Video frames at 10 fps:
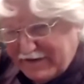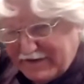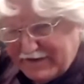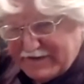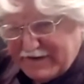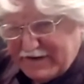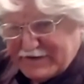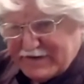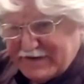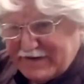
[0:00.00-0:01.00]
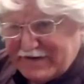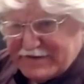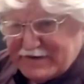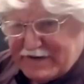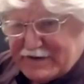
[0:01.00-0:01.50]
intensely
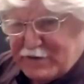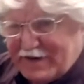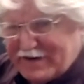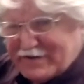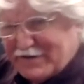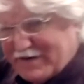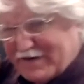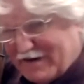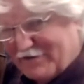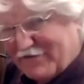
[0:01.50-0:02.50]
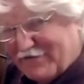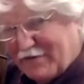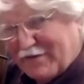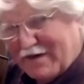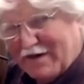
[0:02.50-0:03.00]
intellectual exercise of
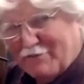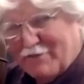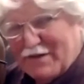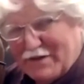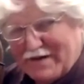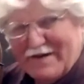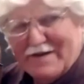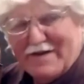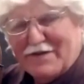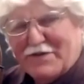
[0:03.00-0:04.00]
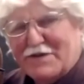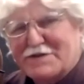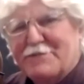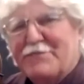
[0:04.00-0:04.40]
following a melody like this